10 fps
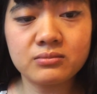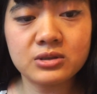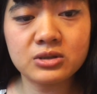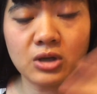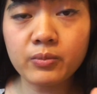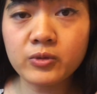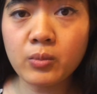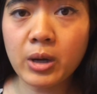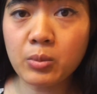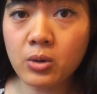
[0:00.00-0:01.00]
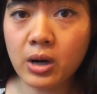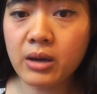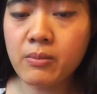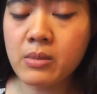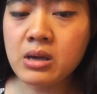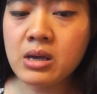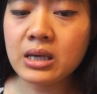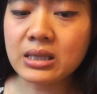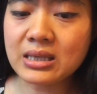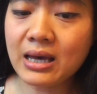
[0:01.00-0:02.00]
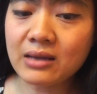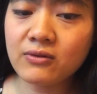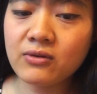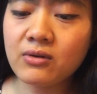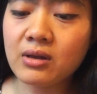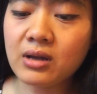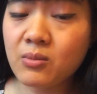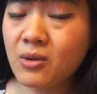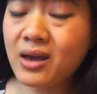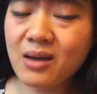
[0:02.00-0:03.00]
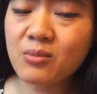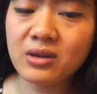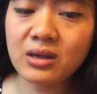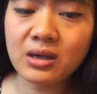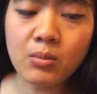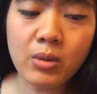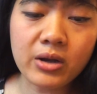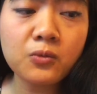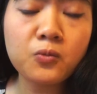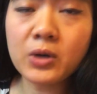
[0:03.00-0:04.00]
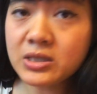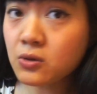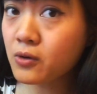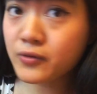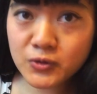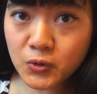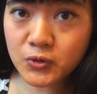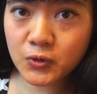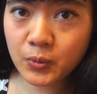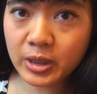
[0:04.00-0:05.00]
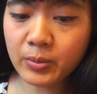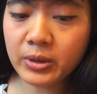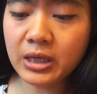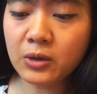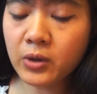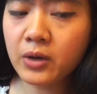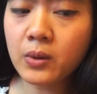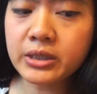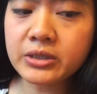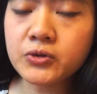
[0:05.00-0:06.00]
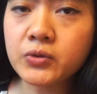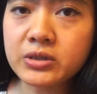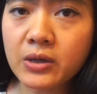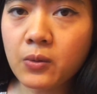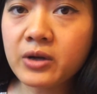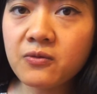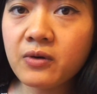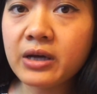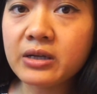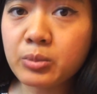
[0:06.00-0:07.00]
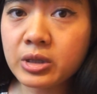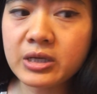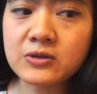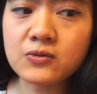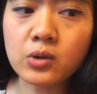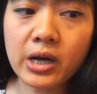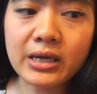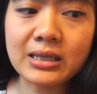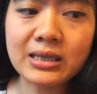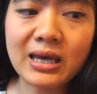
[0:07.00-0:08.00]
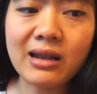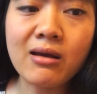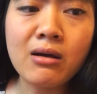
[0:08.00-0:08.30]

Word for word: stopped my Prime yet, and I am thinking about it. Once all the stores open up again, what I want to do is I want to find a place where I can get